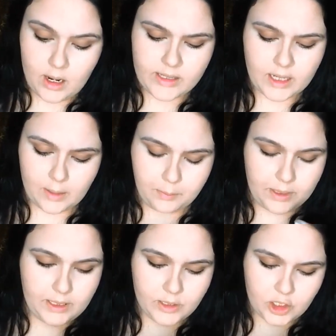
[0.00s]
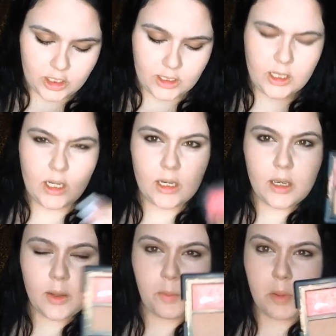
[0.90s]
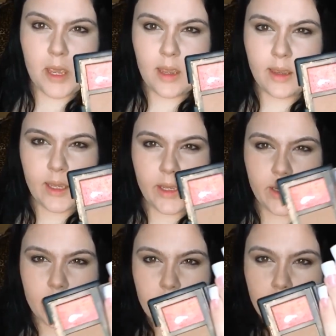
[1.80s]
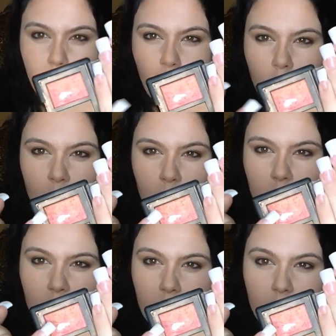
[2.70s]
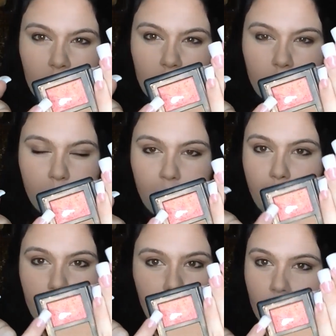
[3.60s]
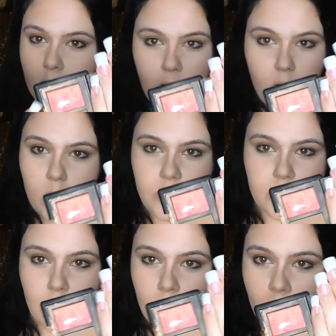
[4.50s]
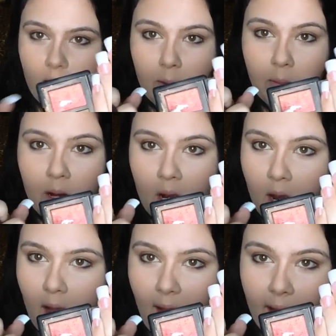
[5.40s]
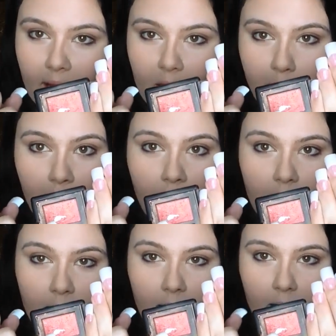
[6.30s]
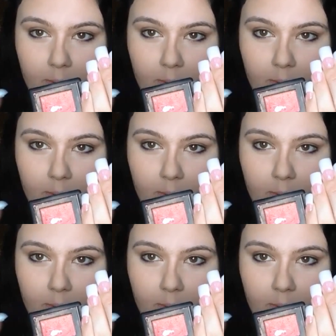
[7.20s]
It's like a peachy, pinky, sparkly, pretty, like, gorgeous color, and I hit the pan.